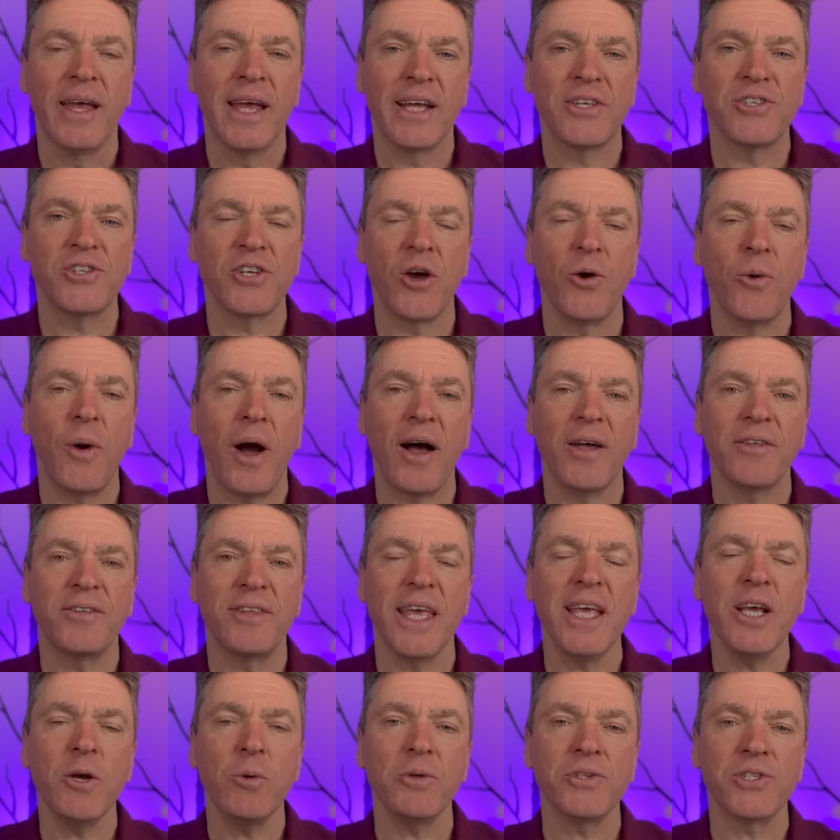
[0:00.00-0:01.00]
And so I
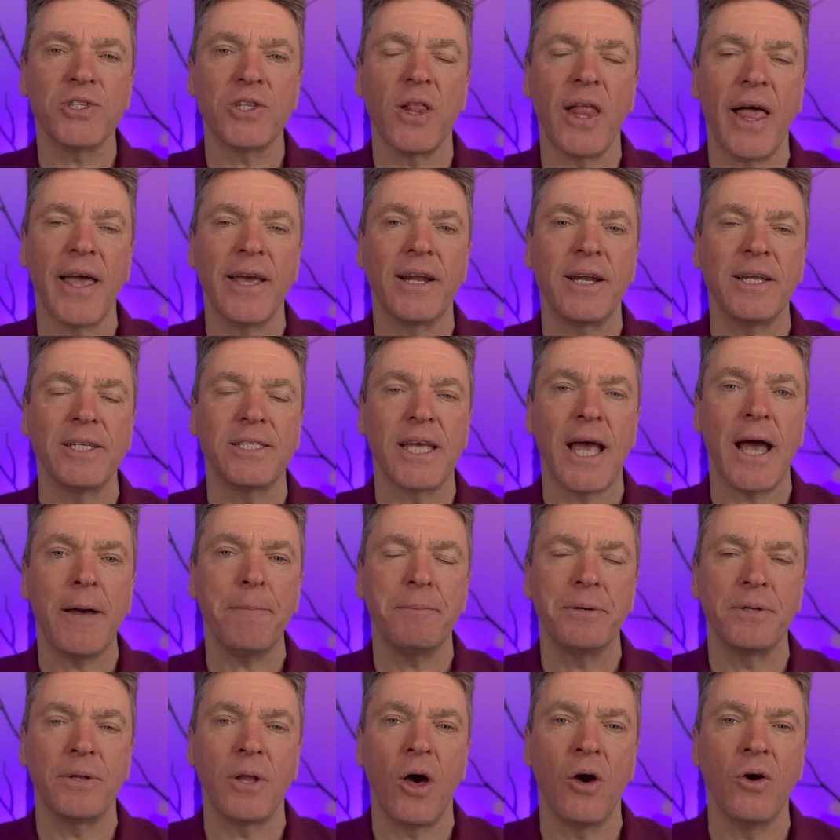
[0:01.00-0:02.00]
think what's likely to
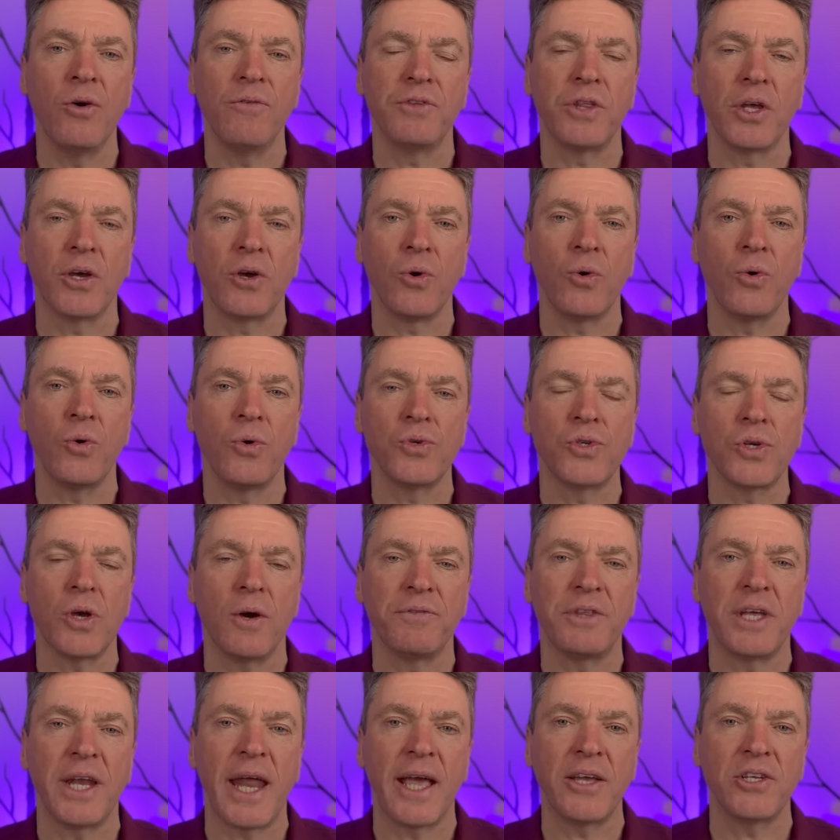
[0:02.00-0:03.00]
happen over the course
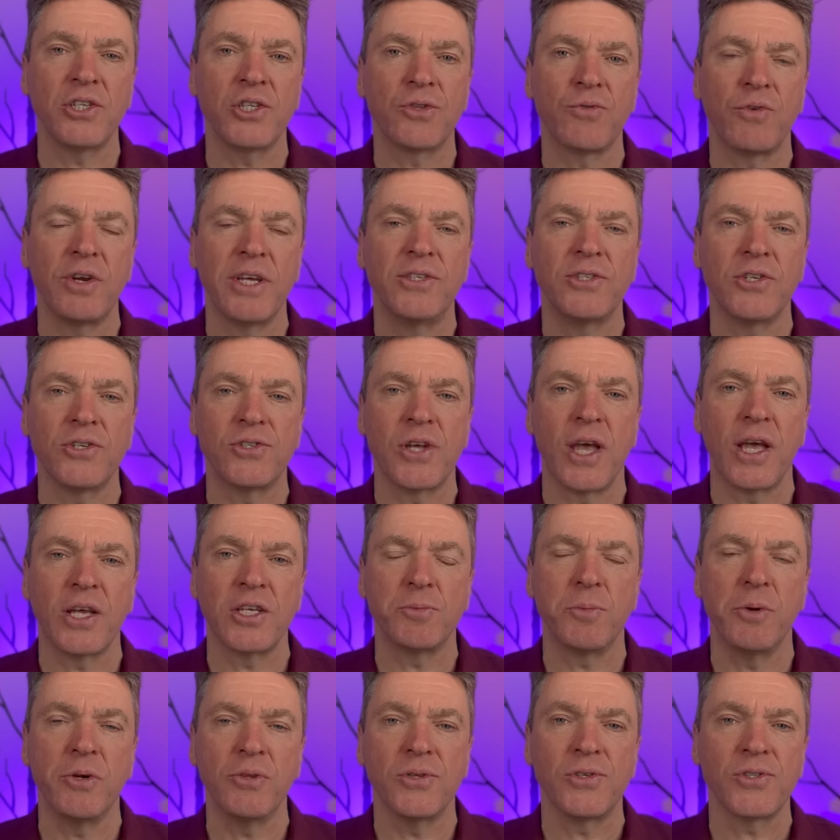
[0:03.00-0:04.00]
of the next three to
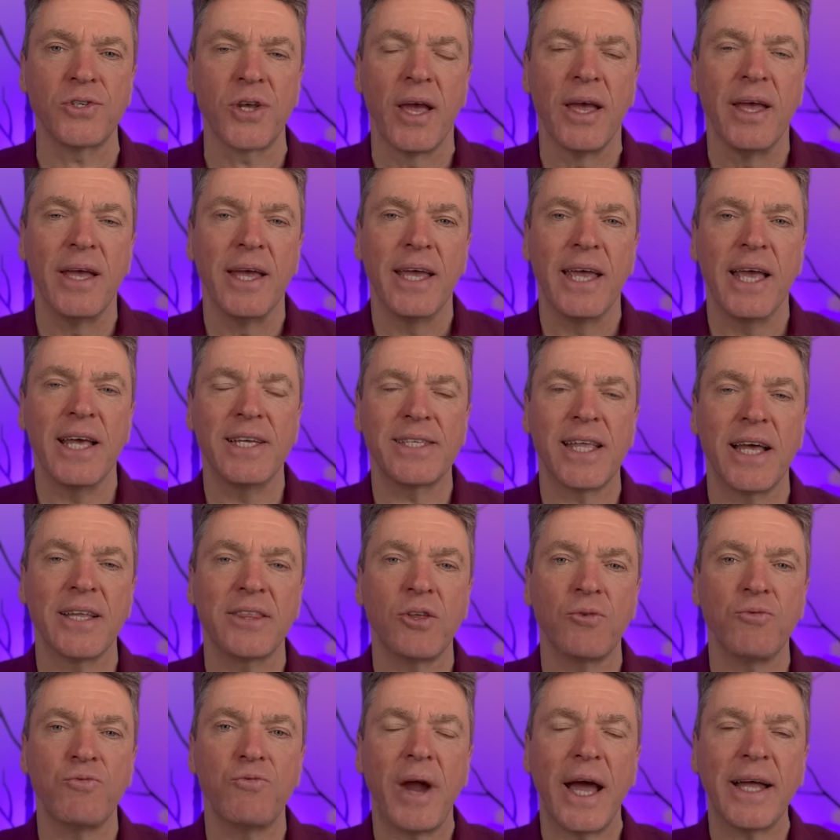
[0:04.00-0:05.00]
six months months is that
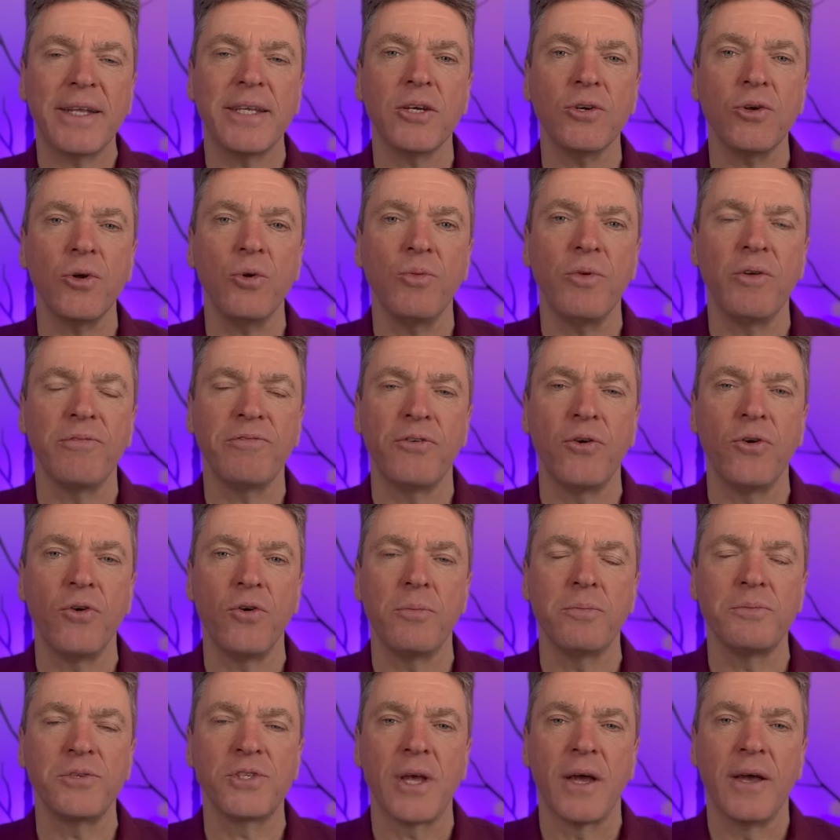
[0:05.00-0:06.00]
the radical
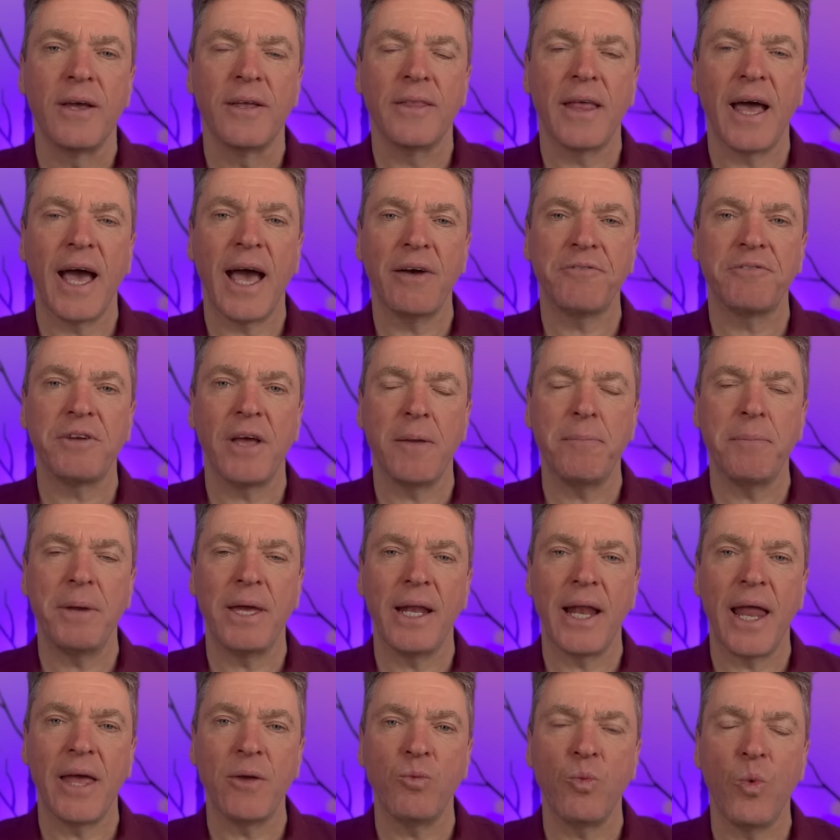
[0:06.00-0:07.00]
reforms that Javier
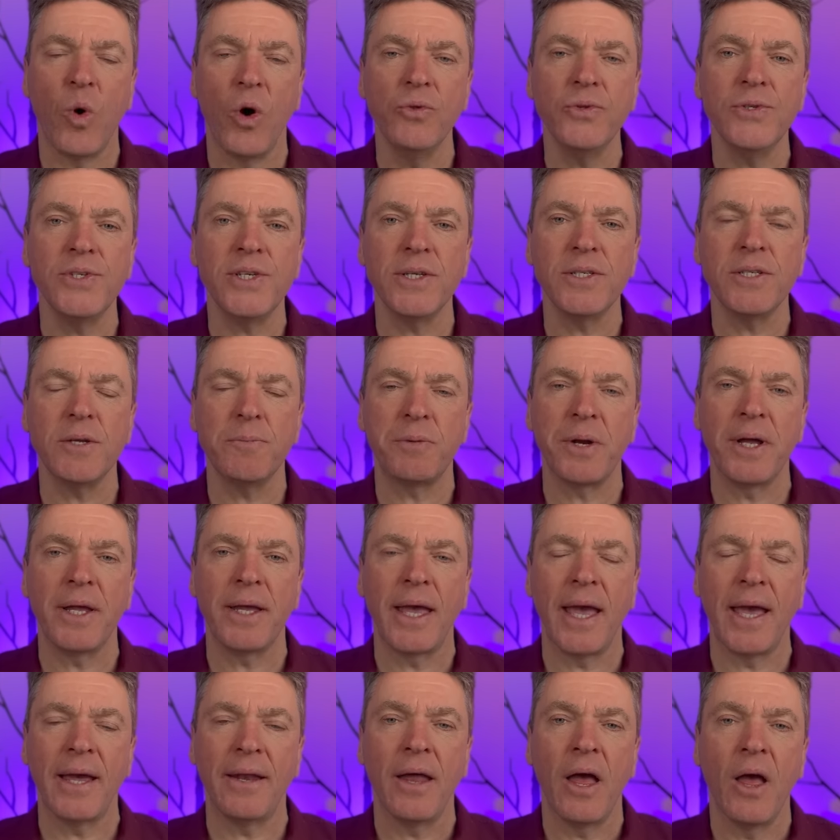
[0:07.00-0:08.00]
Milei wanted to
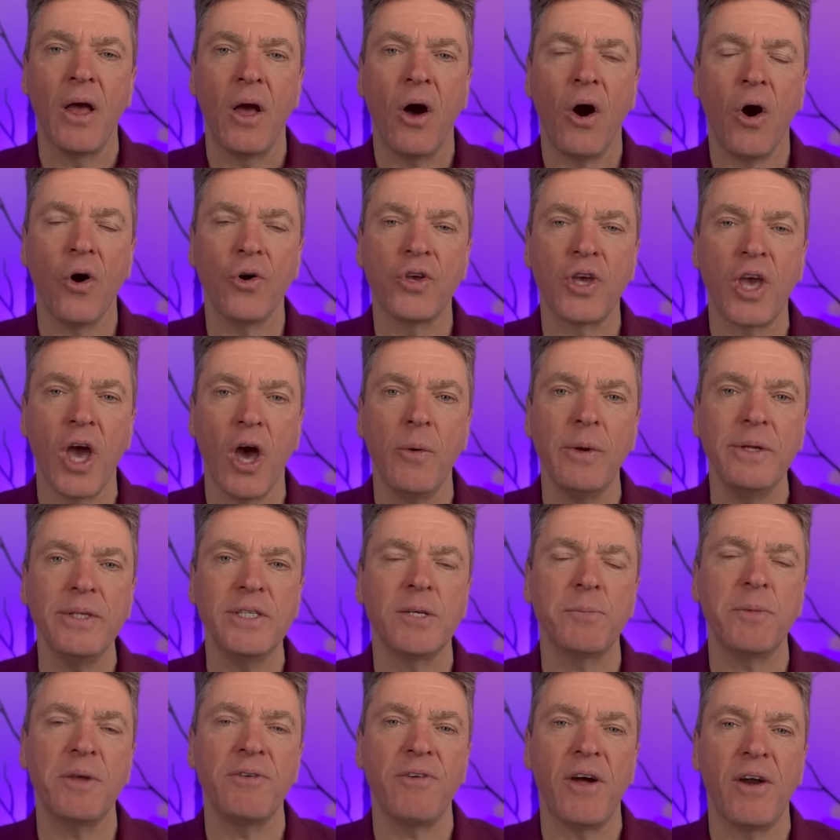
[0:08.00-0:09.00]
bring in are going
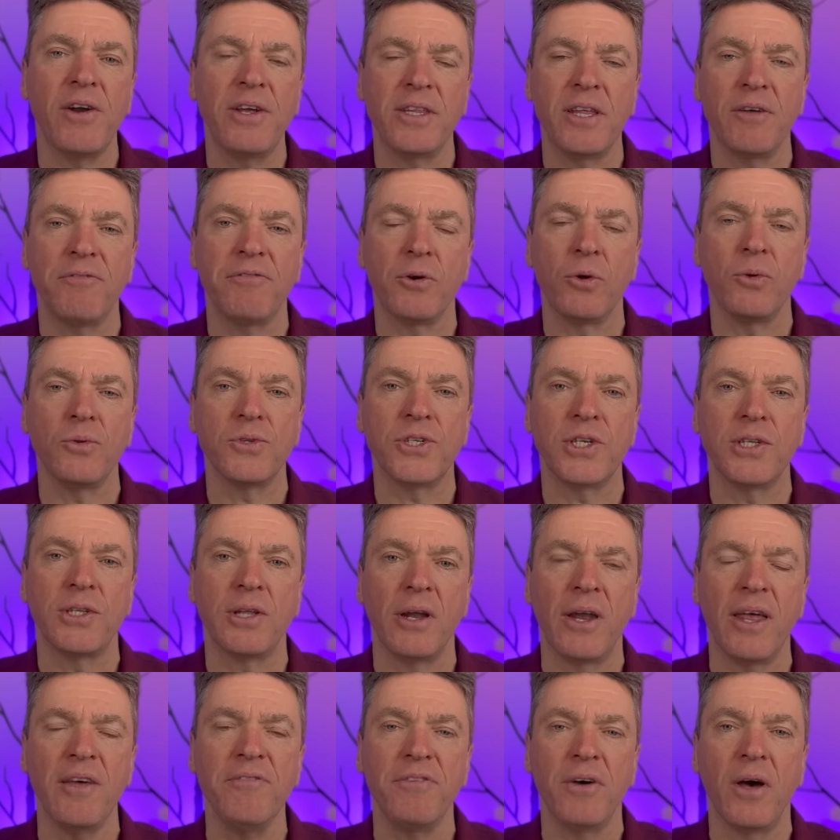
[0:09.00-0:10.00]
to be very difficult to
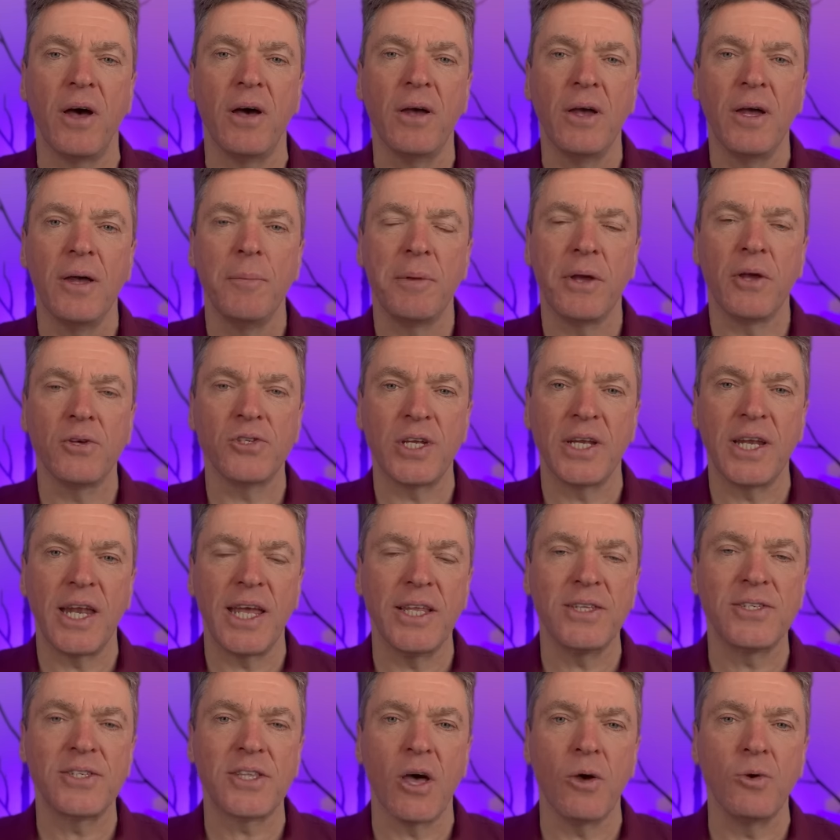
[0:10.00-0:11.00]
deliver because he
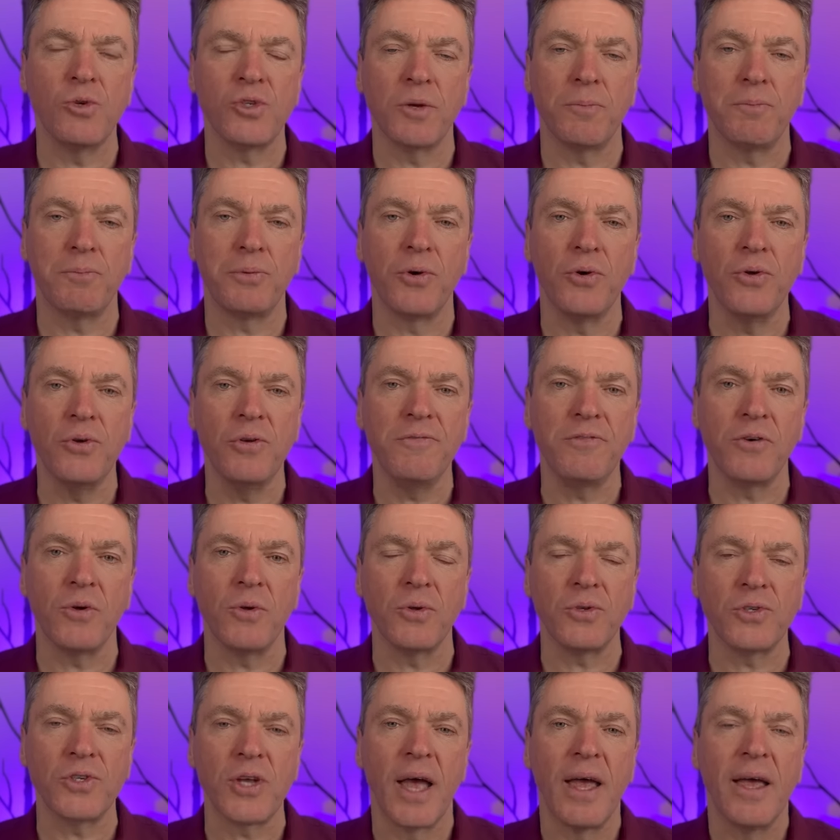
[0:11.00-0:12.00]
needs those
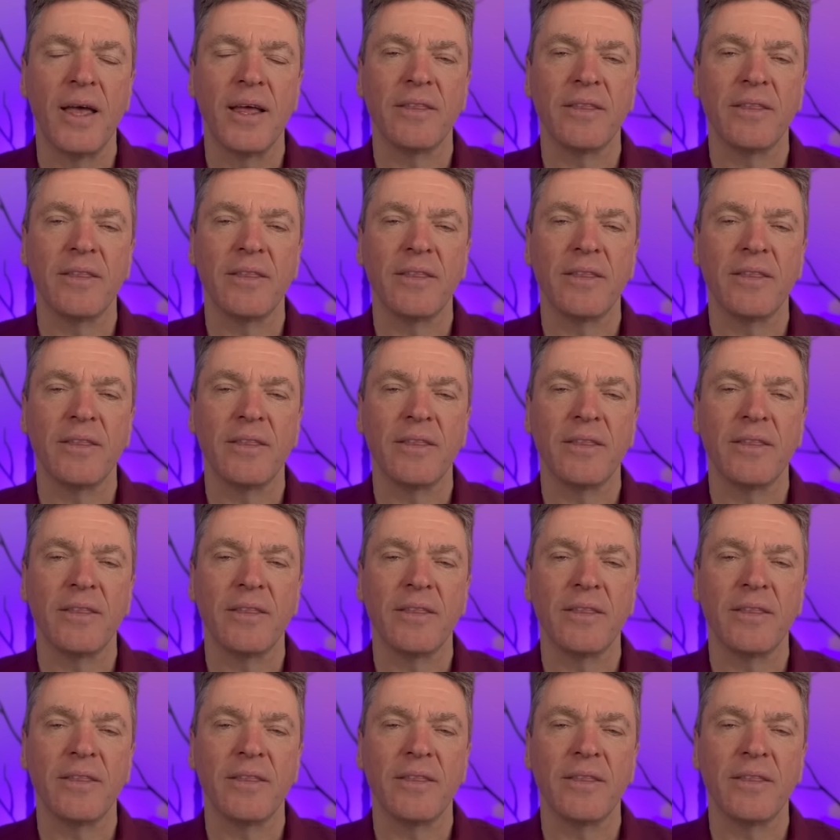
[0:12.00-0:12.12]
approvals.